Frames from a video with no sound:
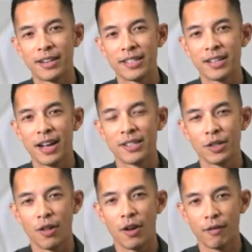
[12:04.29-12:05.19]
designs
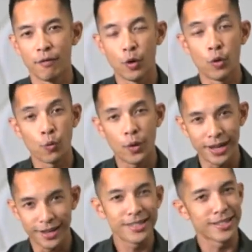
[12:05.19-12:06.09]
a lot of
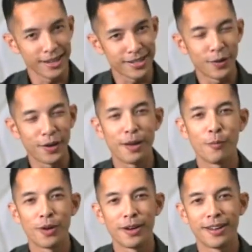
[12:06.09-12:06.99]
rigs, as their name
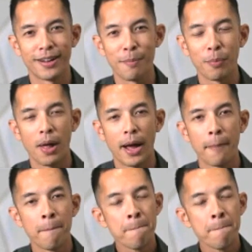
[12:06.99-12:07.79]
would imply,